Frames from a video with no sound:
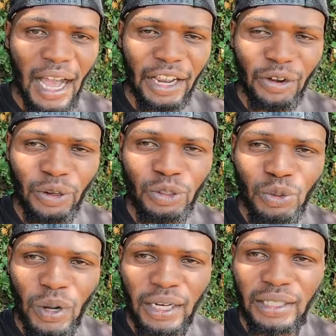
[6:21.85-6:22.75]
I
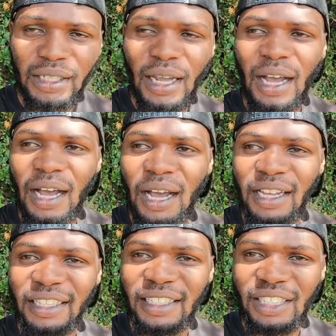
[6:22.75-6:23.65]
don't want,
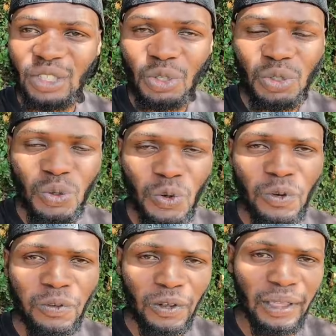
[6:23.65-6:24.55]
it is not
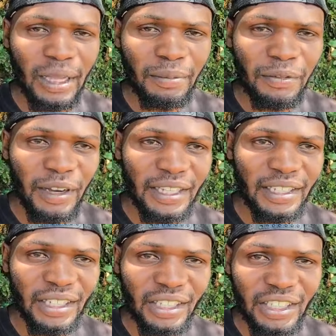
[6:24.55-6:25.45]
good for them
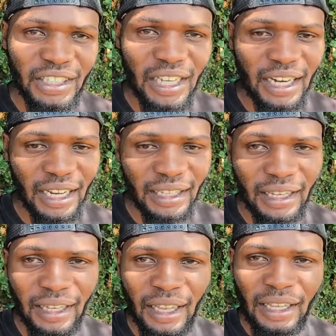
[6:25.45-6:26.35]
fighting each
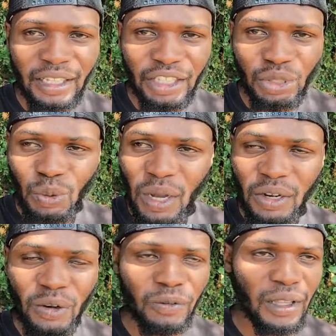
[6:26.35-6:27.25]
another, each
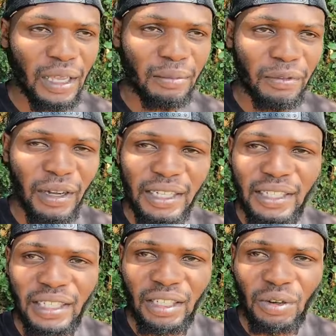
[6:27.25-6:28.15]
one of them
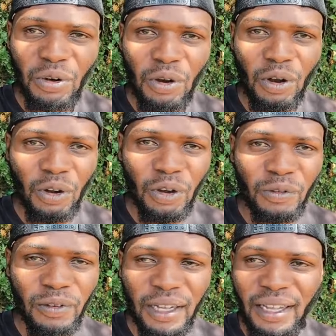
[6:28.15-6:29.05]
fighting all
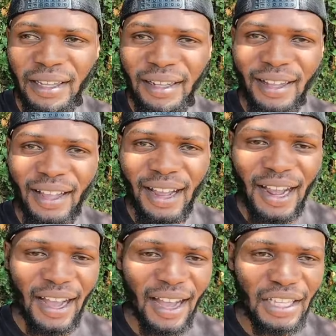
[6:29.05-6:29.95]
over
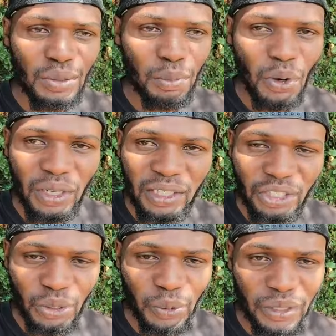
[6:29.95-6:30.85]
small
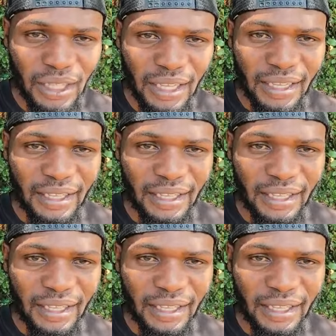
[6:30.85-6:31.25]
issues.